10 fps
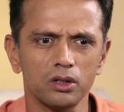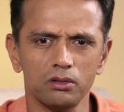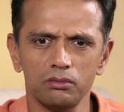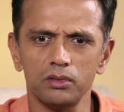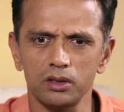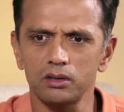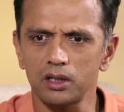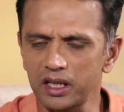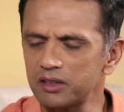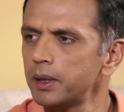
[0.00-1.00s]
a test match
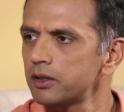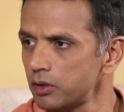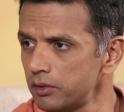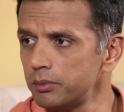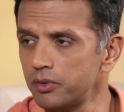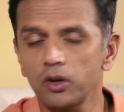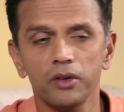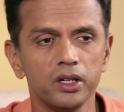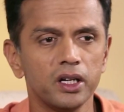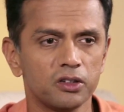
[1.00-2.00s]
or even before every day's
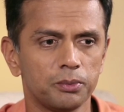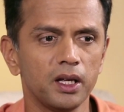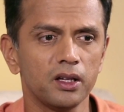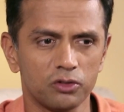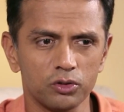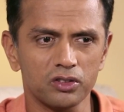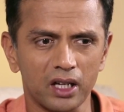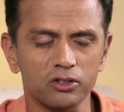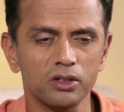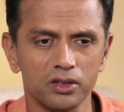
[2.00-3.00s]
play is to just actually sit
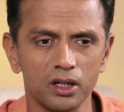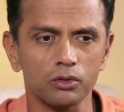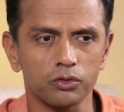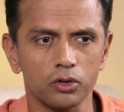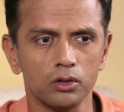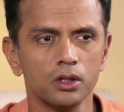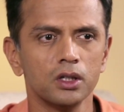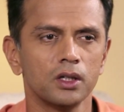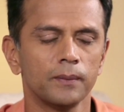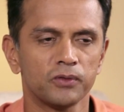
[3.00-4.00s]
down for, say,
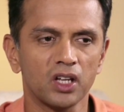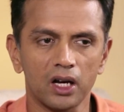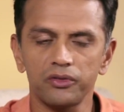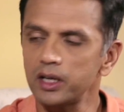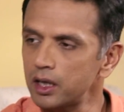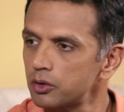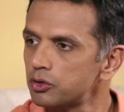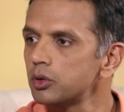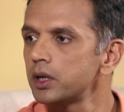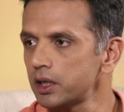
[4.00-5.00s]
half an hour or so and actually just